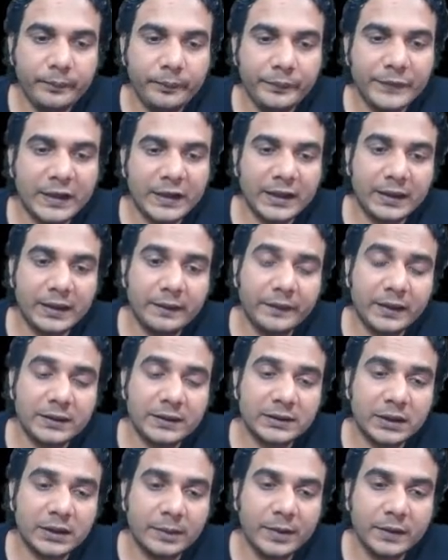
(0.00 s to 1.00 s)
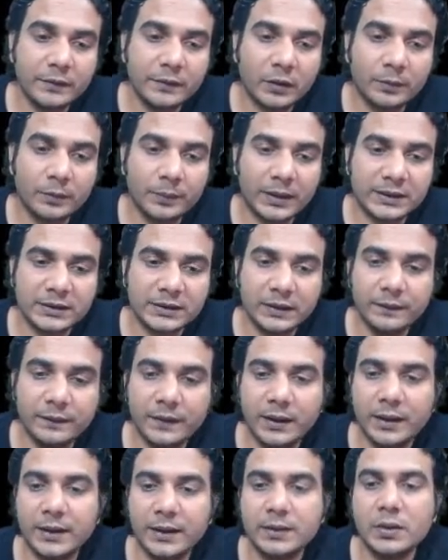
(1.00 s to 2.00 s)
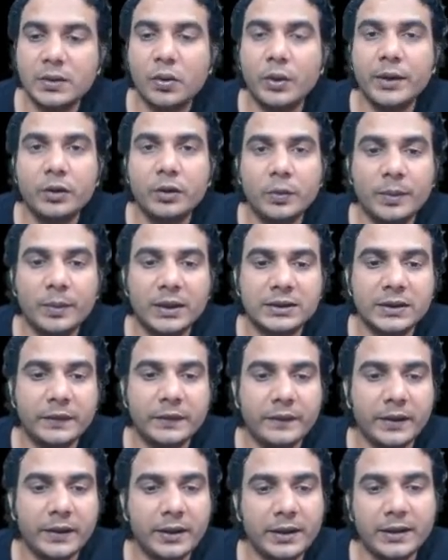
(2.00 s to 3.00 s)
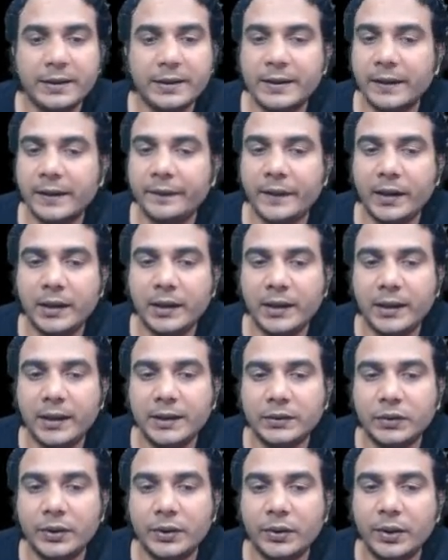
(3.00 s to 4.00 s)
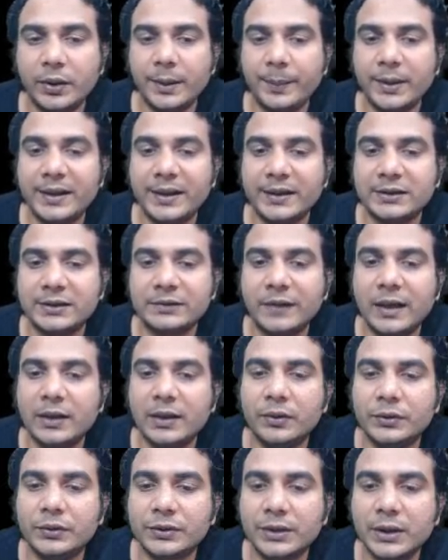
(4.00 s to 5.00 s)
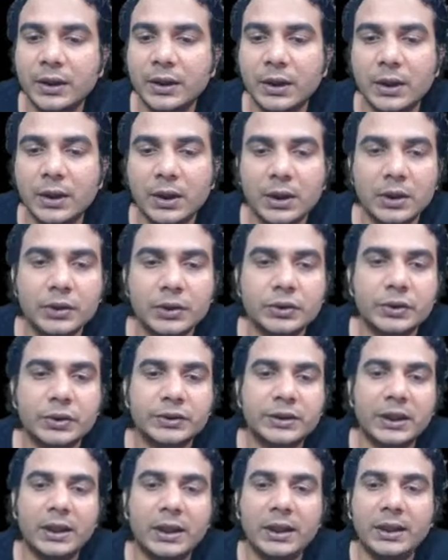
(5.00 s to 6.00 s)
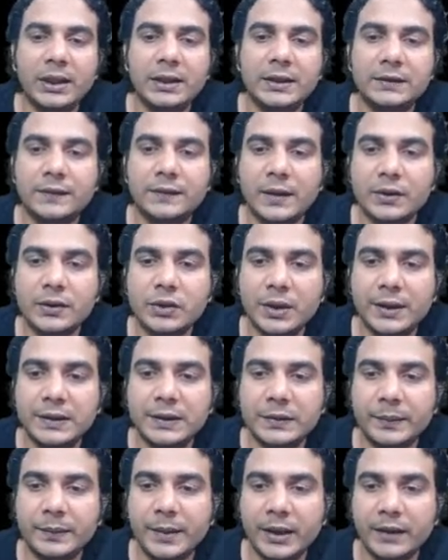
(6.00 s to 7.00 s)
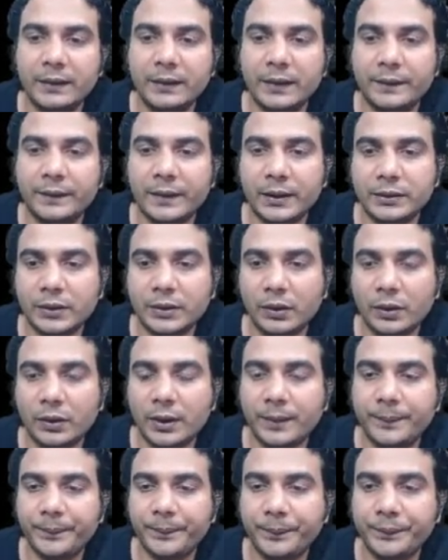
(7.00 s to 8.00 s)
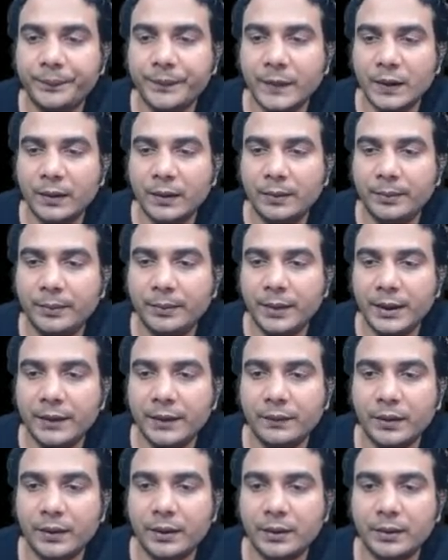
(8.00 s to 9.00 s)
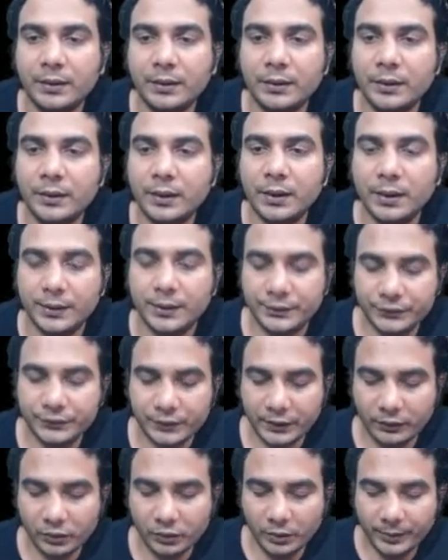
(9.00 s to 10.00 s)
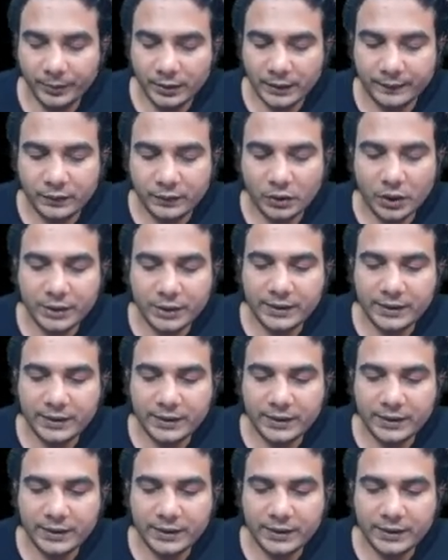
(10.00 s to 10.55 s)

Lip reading: if it is coming from plus infinity and going to plus infinity, then definitely it is going to repeat its values. So certainly this function is many one function, okay? Many one. So I hope you have got